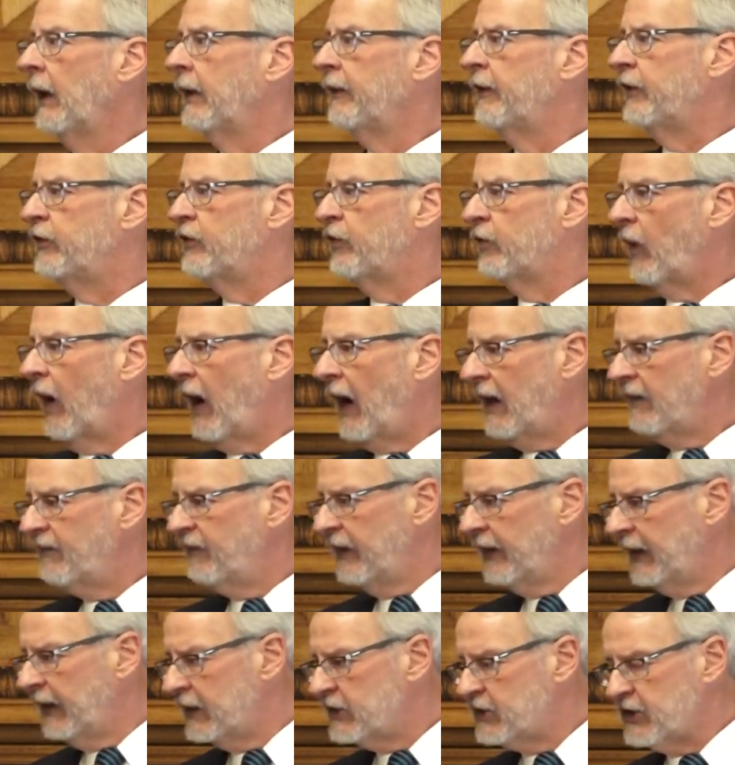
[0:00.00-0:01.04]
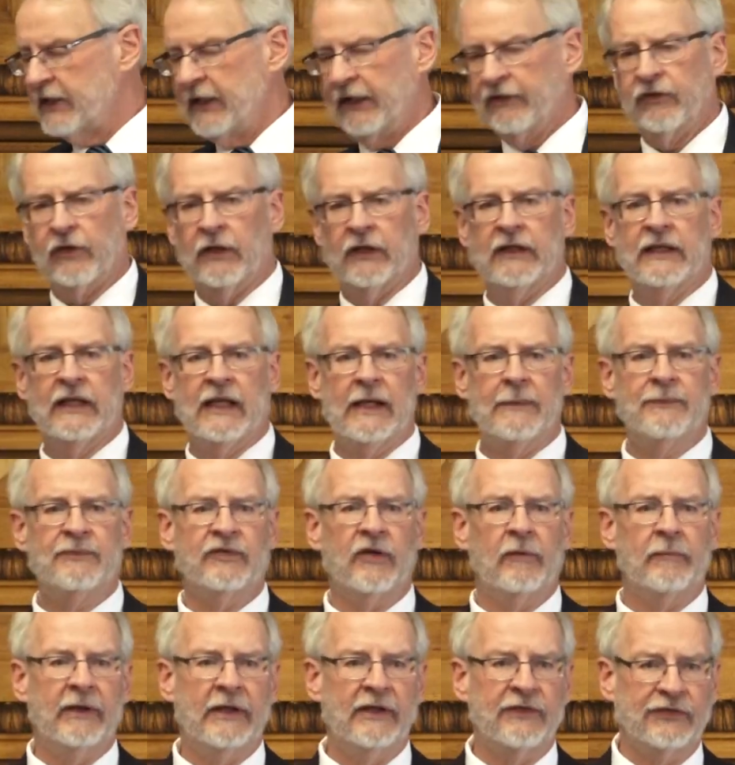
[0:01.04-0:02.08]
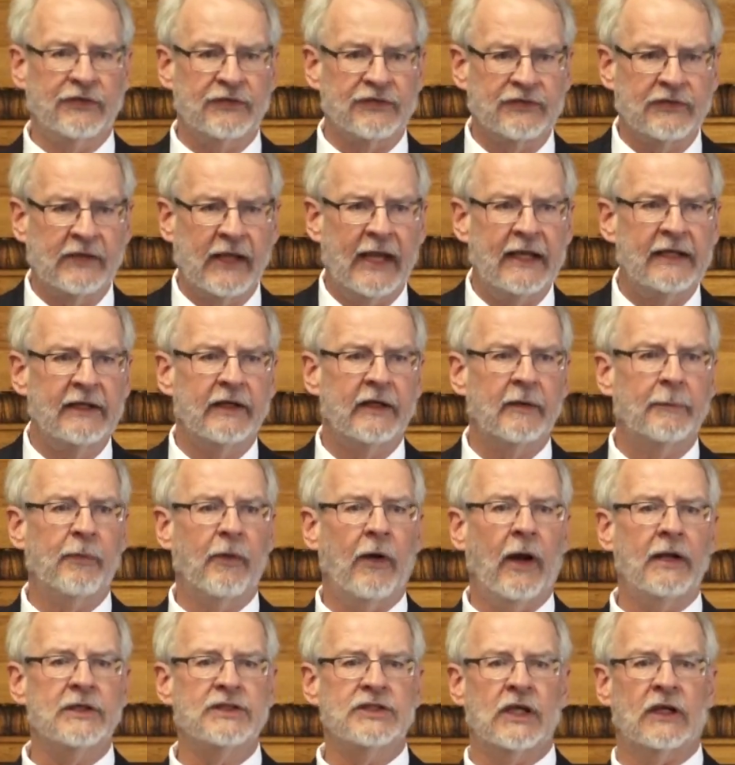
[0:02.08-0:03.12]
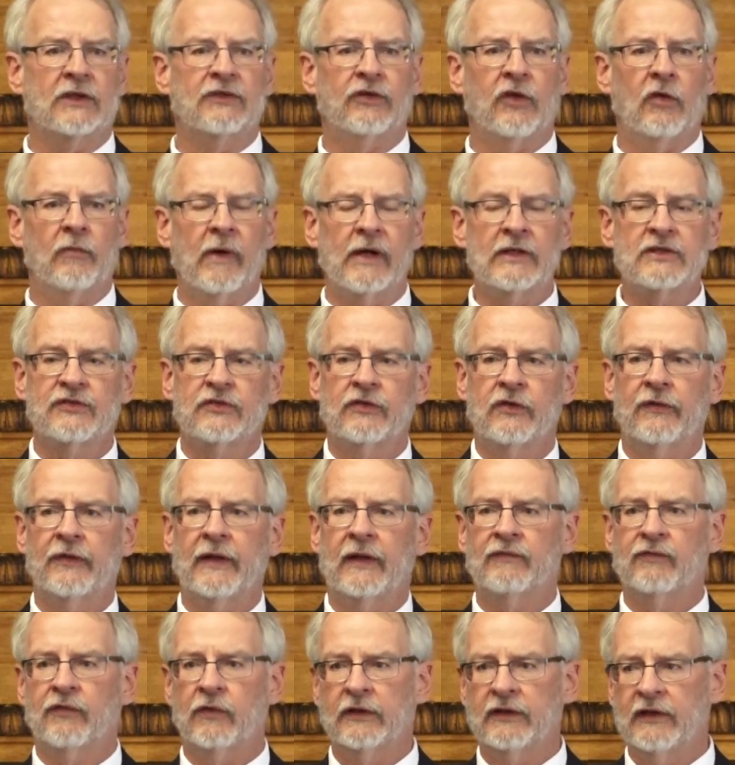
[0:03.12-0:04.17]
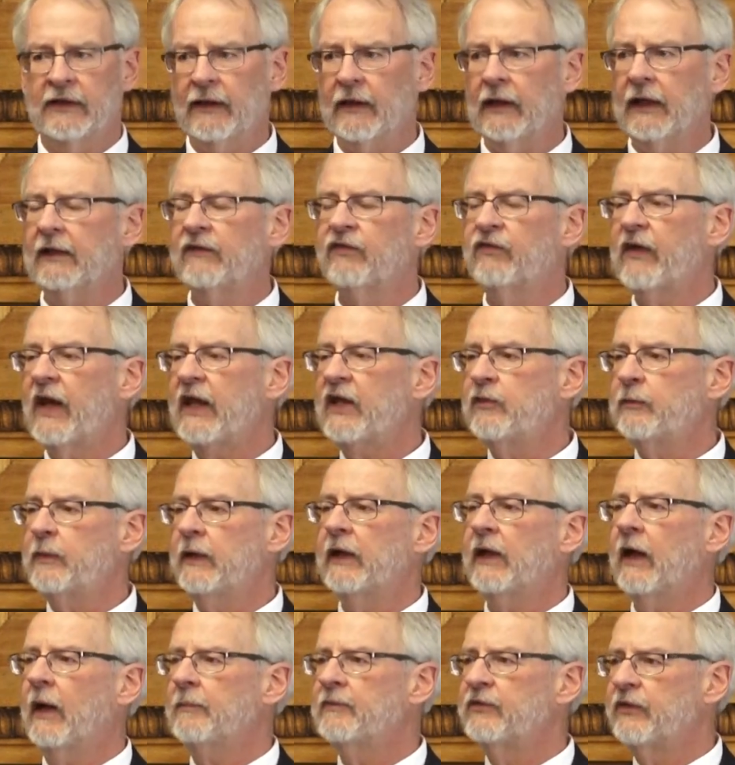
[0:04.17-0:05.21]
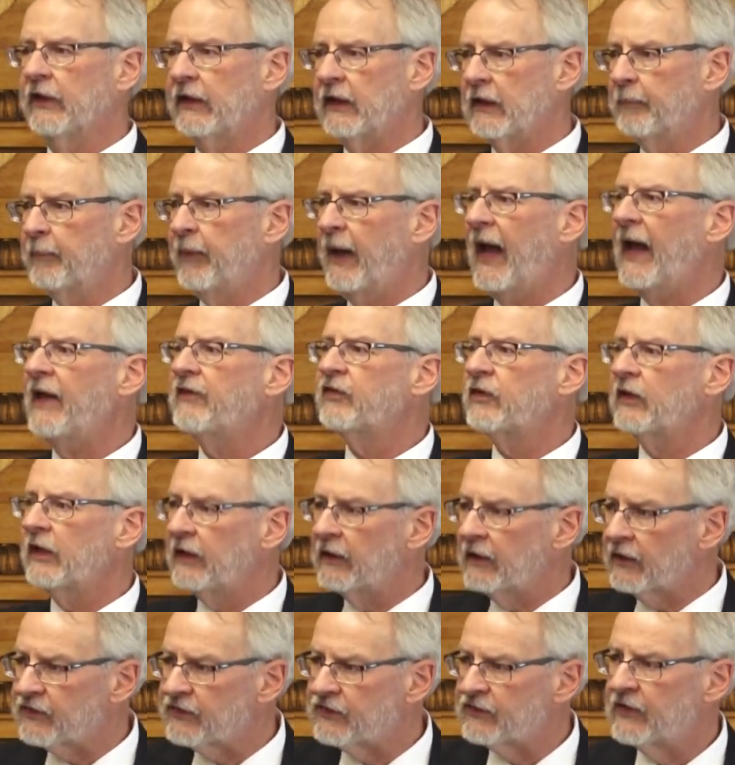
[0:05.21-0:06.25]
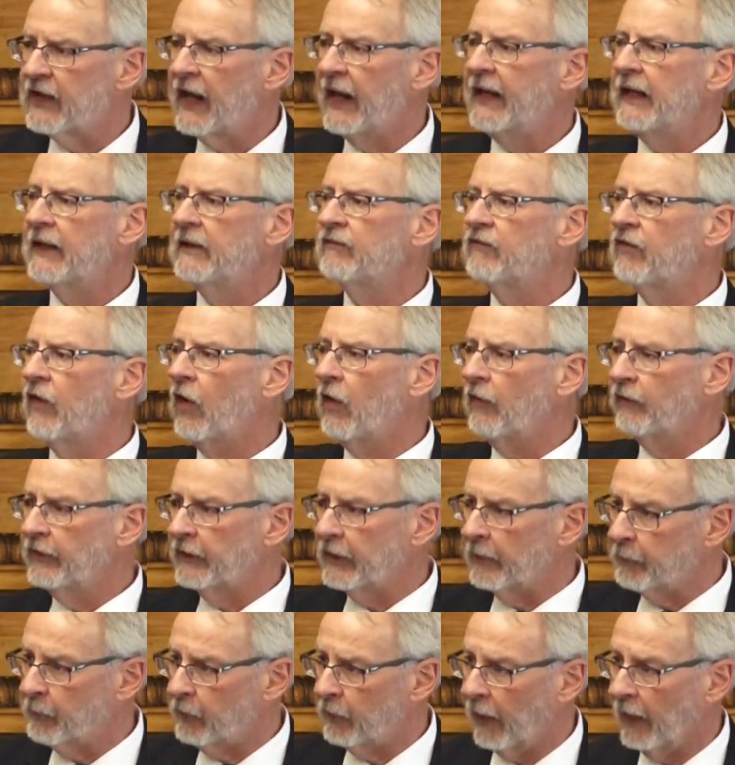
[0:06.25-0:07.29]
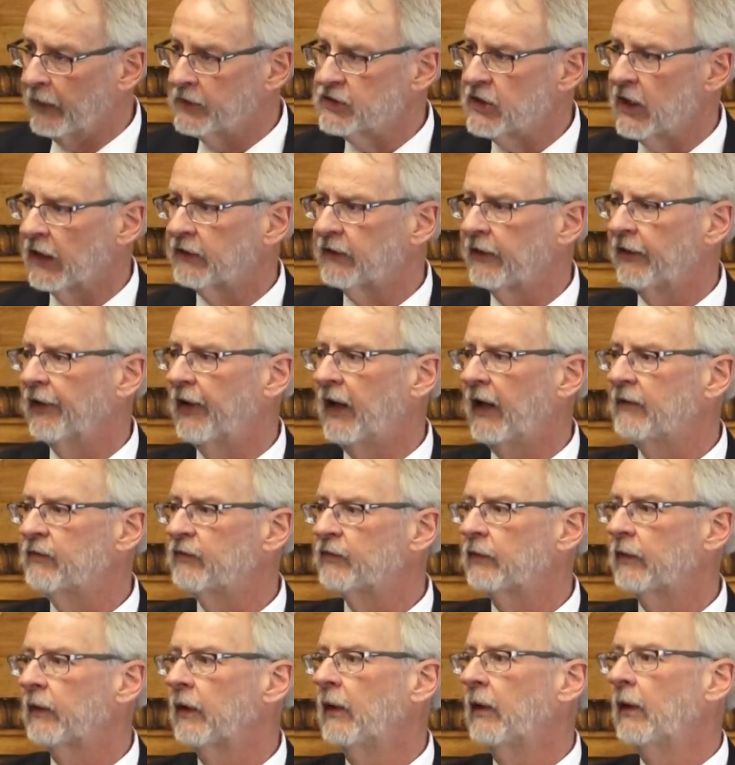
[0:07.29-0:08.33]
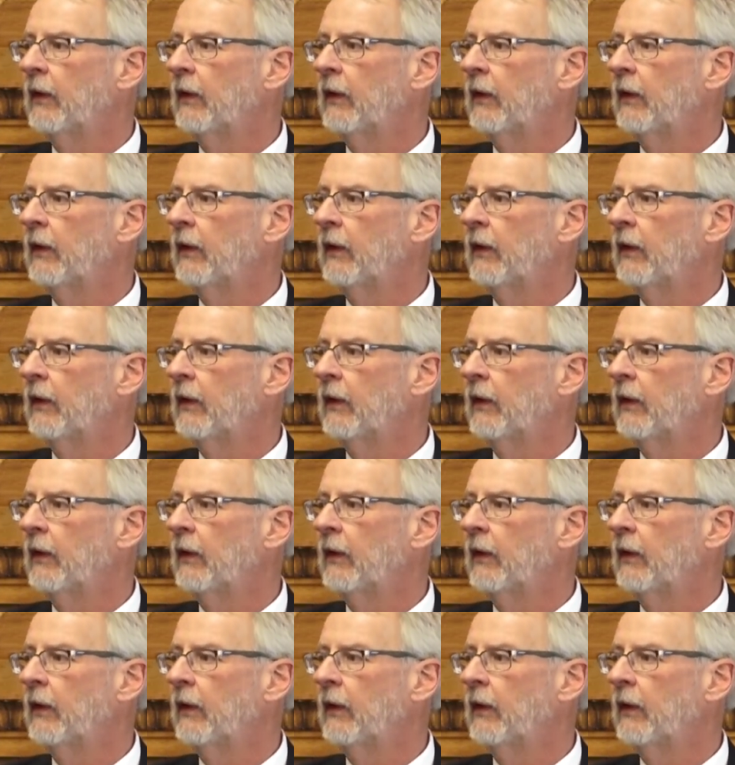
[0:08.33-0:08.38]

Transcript: The driving engine that's going to keep somebody sustained in a project, so much so that for Tillich, faith becomes the capacity to stay involved in a project in life